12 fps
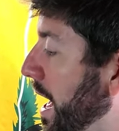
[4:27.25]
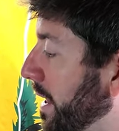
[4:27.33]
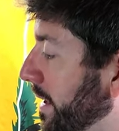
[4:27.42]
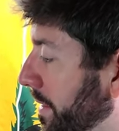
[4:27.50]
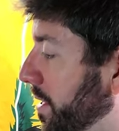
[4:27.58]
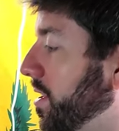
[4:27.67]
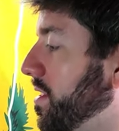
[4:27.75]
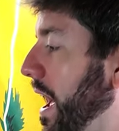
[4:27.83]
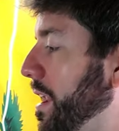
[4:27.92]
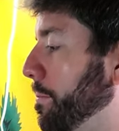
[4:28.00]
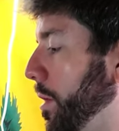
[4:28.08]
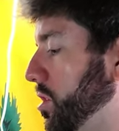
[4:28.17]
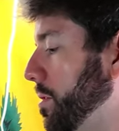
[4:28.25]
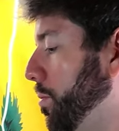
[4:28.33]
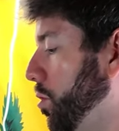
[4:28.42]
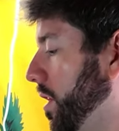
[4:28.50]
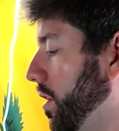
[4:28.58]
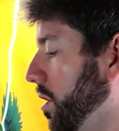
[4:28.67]
Now, this is not a budget
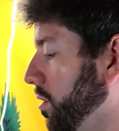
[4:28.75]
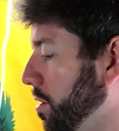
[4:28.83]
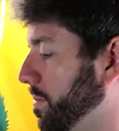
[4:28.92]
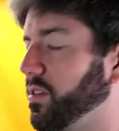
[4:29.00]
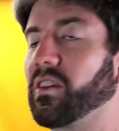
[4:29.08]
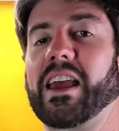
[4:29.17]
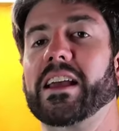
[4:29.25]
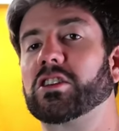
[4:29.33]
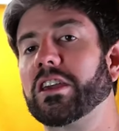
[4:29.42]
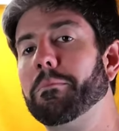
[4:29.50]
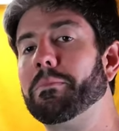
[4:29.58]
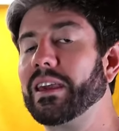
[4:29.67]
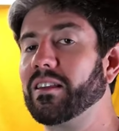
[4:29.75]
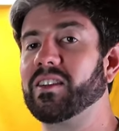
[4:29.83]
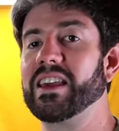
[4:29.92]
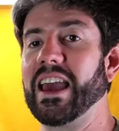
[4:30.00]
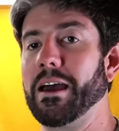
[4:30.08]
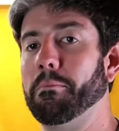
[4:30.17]
bolt carrier group. This is actually a
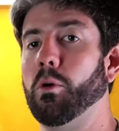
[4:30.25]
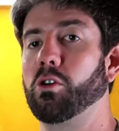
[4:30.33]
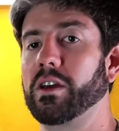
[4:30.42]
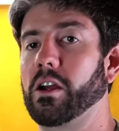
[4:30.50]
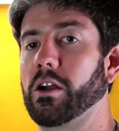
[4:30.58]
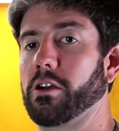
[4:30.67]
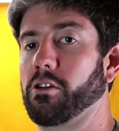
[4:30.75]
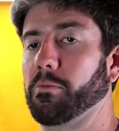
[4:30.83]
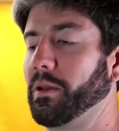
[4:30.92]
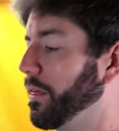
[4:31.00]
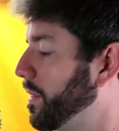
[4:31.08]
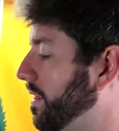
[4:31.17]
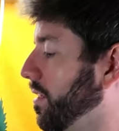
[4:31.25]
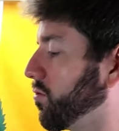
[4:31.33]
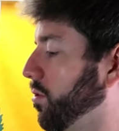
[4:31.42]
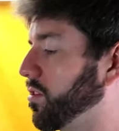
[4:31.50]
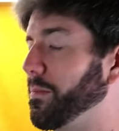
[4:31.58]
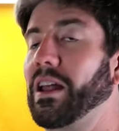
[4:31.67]
BCM bolt carrier group, and I think this
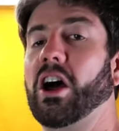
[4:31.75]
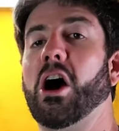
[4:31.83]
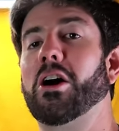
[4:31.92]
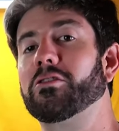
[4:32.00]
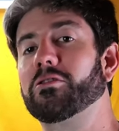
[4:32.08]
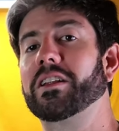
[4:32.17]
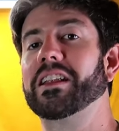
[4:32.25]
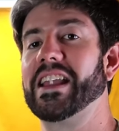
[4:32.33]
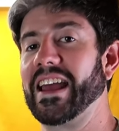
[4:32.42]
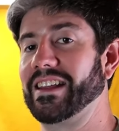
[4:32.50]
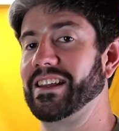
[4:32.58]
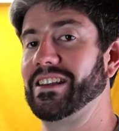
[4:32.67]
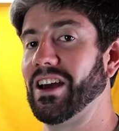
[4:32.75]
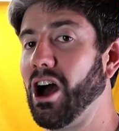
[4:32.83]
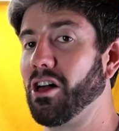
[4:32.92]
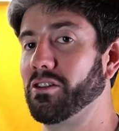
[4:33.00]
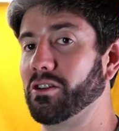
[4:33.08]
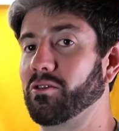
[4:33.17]
runs about
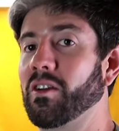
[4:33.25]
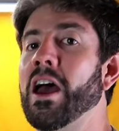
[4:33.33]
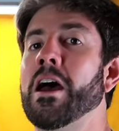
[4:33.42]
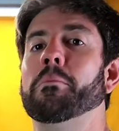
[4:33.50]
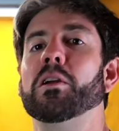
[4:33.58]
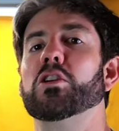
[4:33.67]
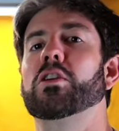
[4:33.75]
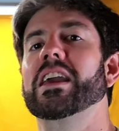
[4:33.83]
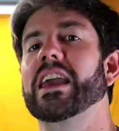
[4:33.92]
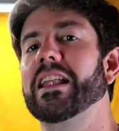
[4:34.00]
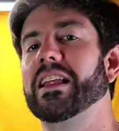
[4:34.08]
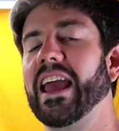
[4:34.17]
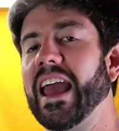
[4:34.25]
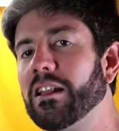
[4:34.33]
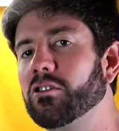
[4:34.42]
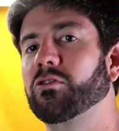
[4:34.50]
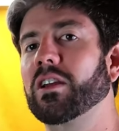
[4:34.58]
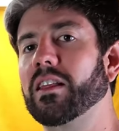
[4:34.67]
$190. But you can get
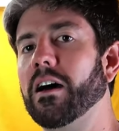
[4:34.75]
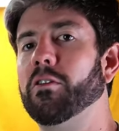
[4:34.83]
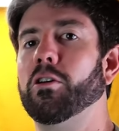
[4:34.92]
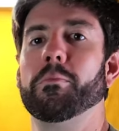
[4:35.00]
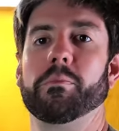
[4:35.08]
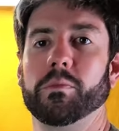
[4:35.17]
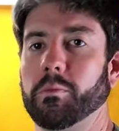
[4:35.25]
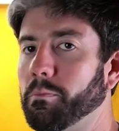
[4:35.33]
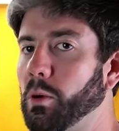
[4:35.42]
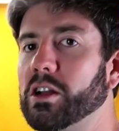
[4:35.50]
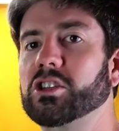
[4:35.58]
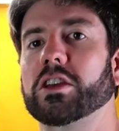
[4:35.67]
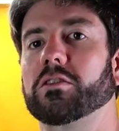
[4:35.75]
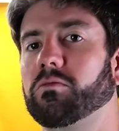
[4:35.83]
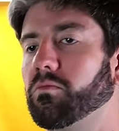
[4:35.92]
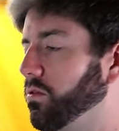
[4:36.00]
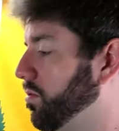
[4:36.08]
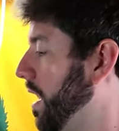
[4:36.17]
entry level,
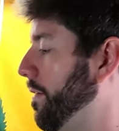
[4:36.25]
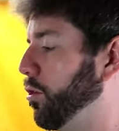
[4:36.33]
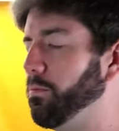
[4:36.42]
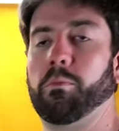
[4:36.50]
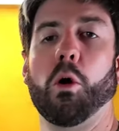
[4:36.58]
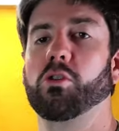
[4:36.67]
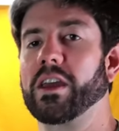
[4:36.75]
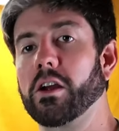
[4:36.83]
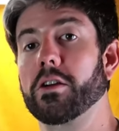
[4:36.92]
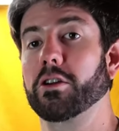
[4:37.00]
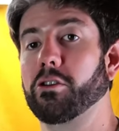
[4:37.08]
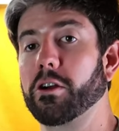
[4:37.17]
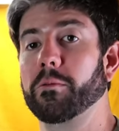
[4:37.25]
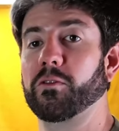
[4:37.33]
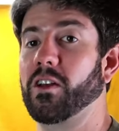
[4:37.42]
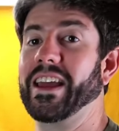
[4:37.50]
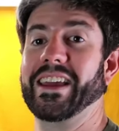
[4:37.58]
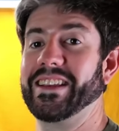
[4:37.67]
budget level bolt carrier groups for
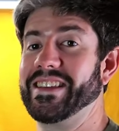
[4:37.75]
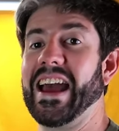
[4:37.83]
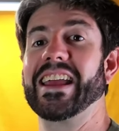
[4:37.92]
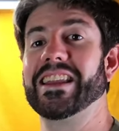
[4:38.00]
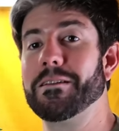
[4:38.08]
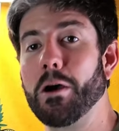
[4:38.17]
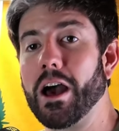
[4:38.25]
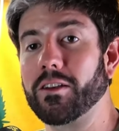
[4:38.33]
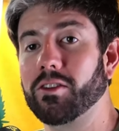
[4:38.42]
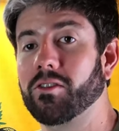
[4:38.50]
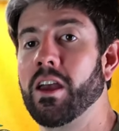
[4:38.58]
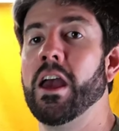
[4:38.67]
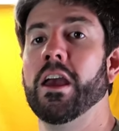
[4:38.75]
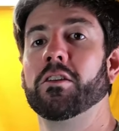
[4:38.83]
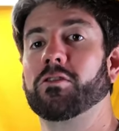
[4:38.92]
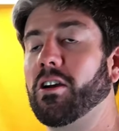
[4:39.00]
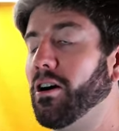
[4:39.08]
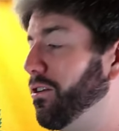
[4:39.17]
like 90 bucks.
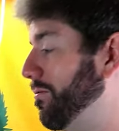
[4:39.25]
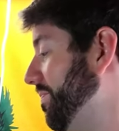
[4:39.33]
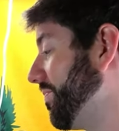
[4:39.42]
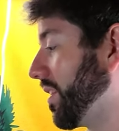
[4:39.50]
So